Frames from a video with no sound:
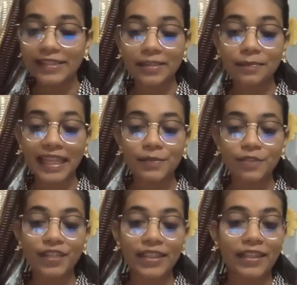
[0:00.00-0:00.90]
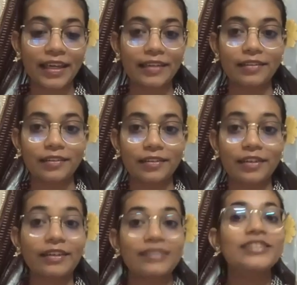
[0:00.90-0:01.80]
just sometimes feel that the
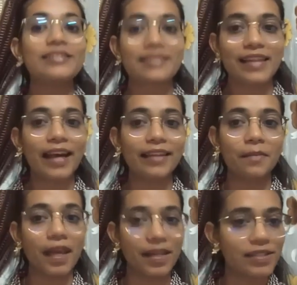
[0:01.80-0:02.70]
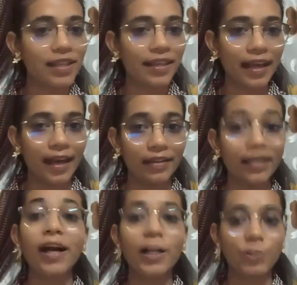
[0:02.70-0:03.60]
richness that Banasthali had, the
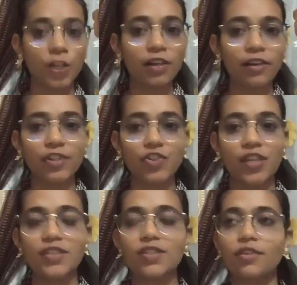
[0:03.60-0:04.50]
cultural richness,